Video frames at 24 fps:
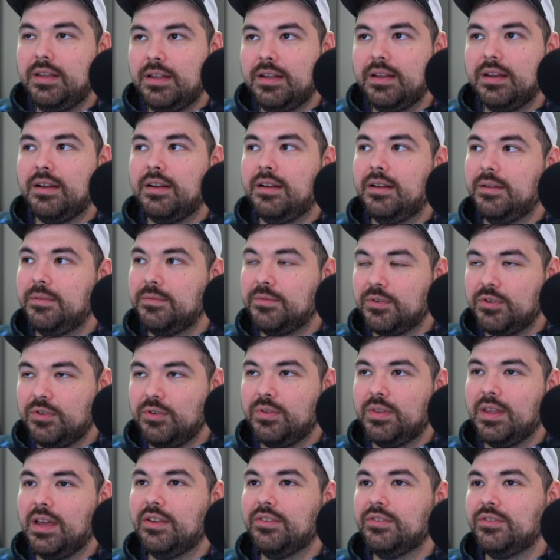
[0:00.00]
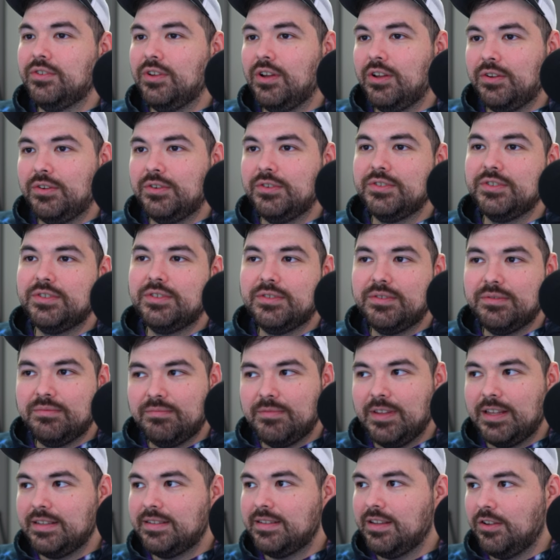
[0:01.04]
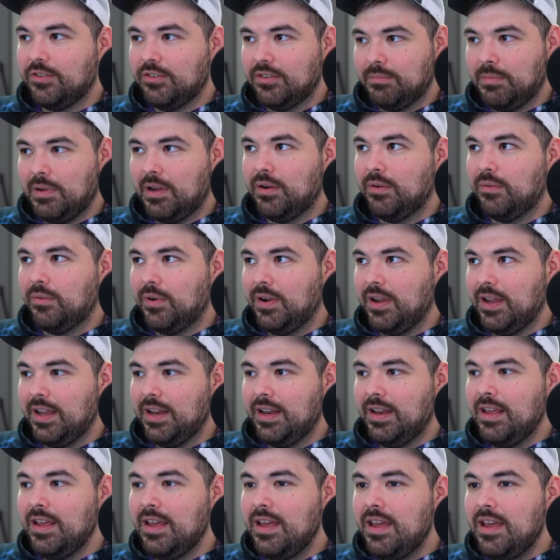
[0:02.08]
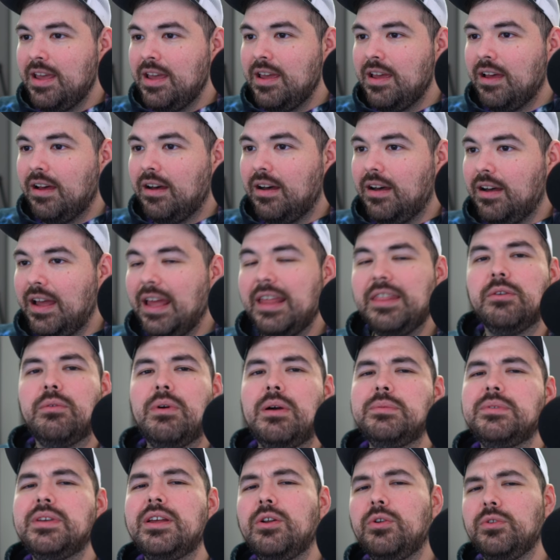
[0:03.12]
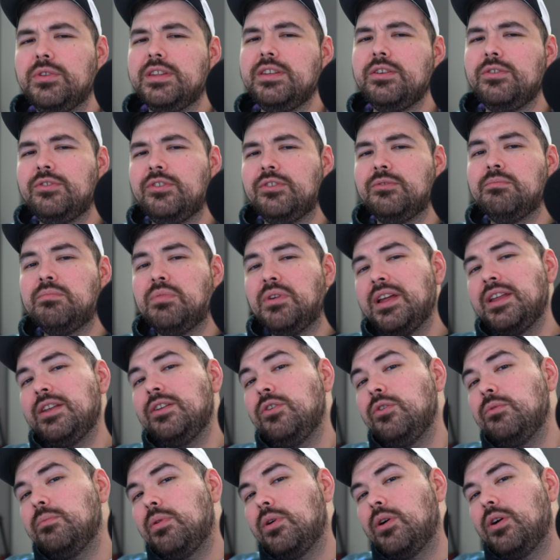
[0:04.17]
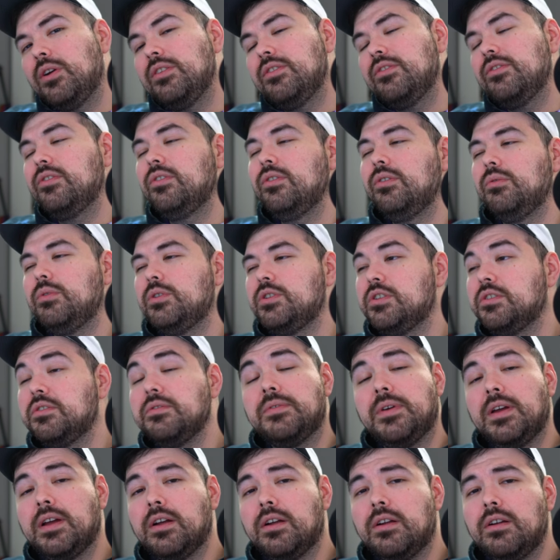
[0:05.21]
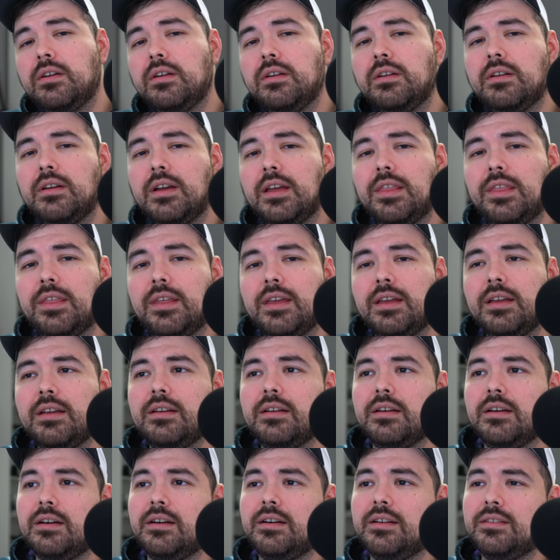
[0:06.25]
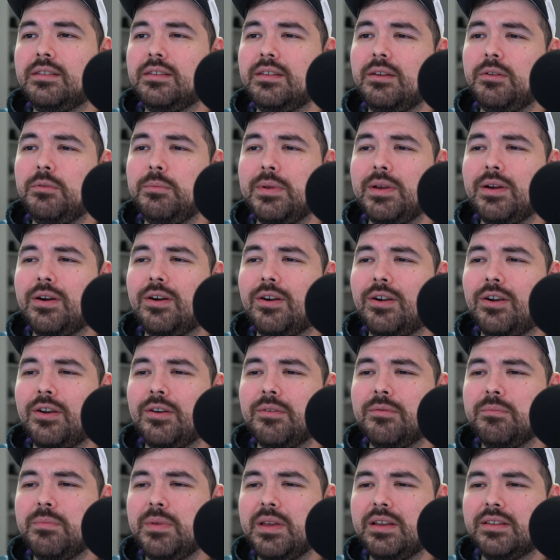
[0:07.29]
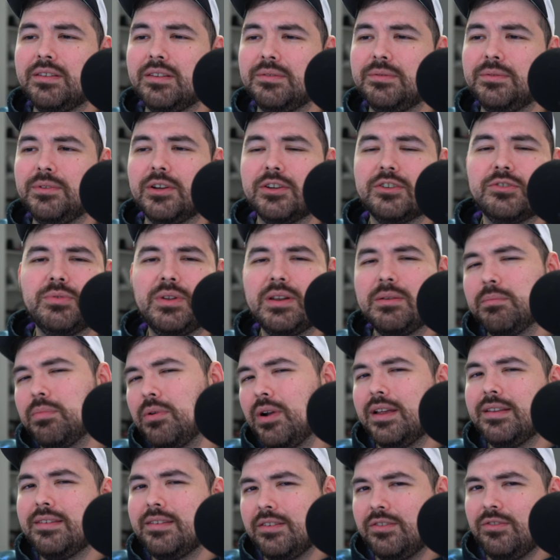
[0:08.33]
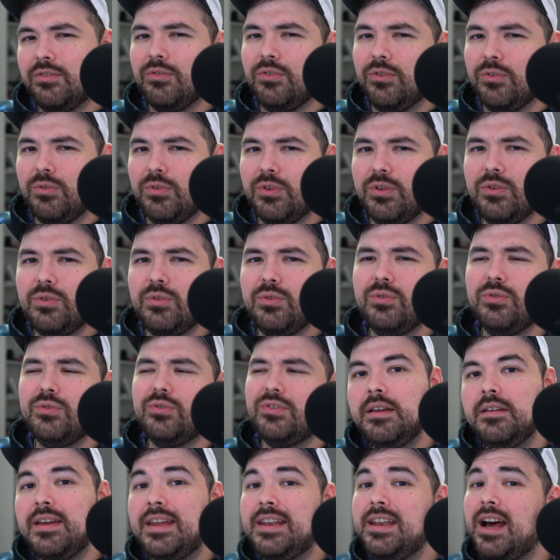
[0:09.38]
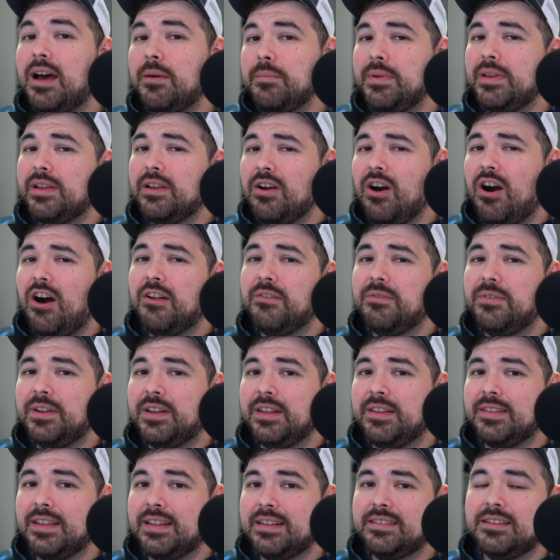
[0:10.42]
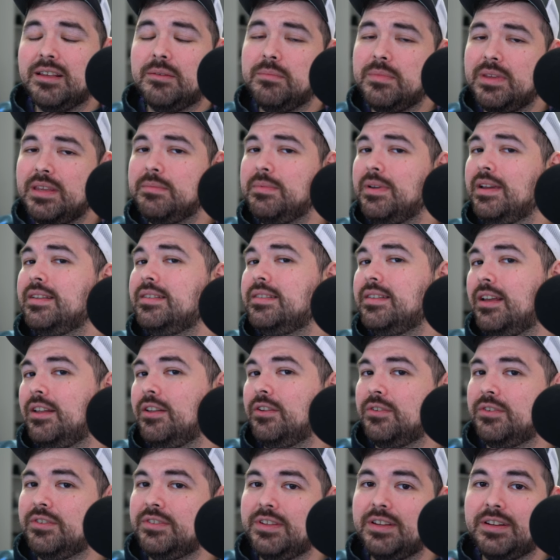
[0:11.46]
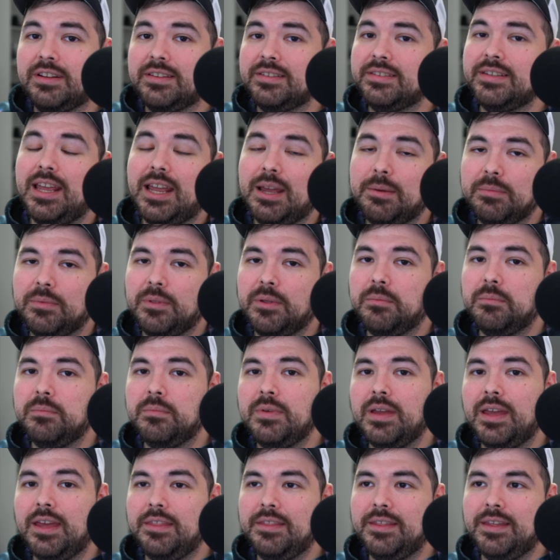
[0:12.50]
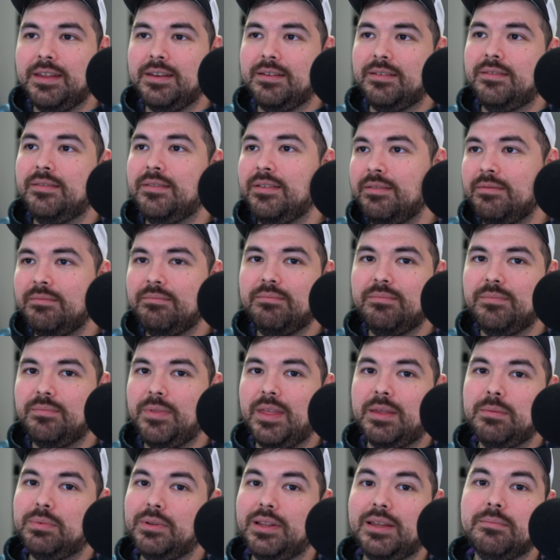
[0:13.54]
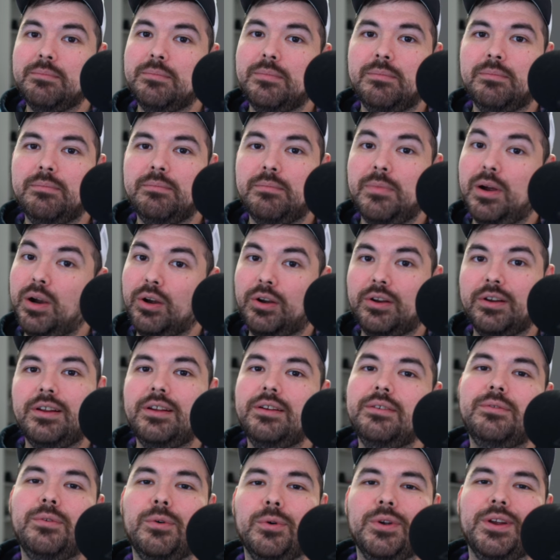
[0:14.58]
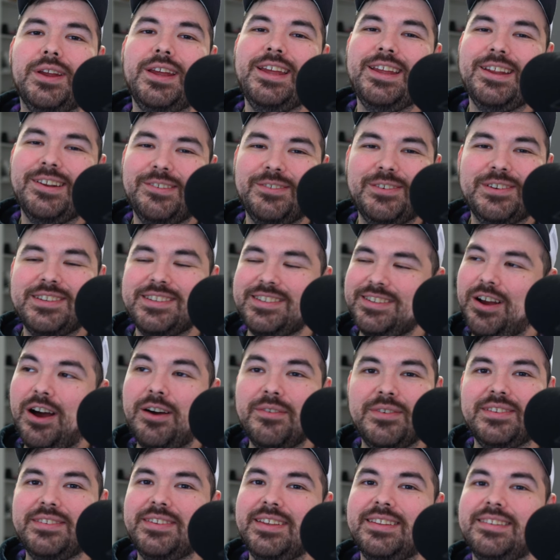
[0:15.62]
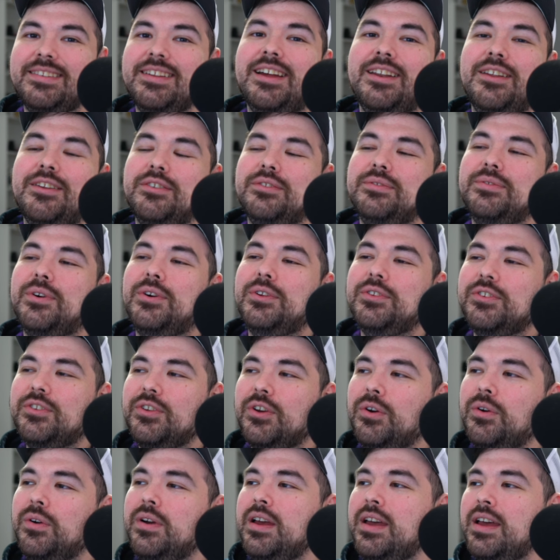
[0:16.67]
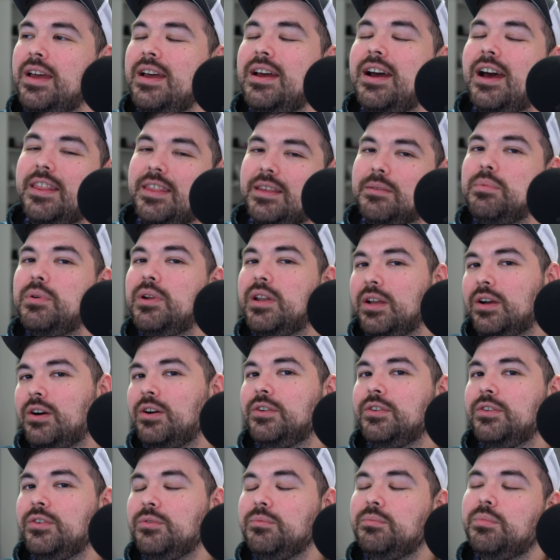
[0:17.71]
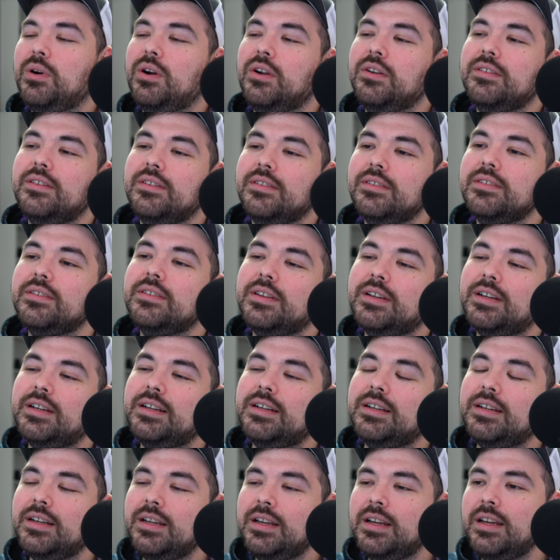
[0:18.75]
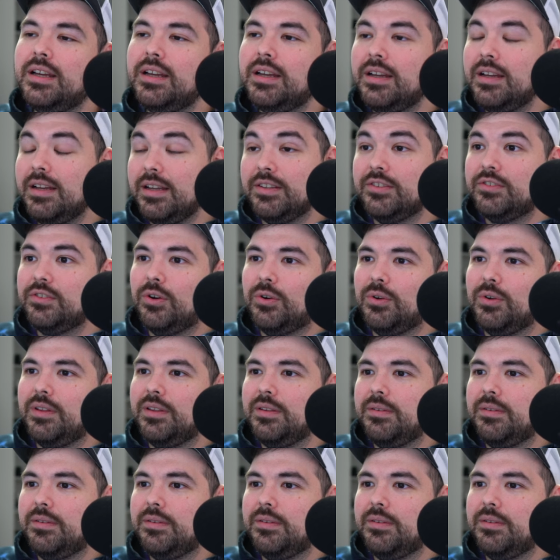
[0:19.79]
For $2,000, that sounds about right. And the website only uses brand new parts, which is fair, I think. It would be hard because of fluctuating prices to do used and not being confident that some eBay seller is going to scam them and then they blame Mark for it, which obviously it's not his fault. So I think putting all new parts is totally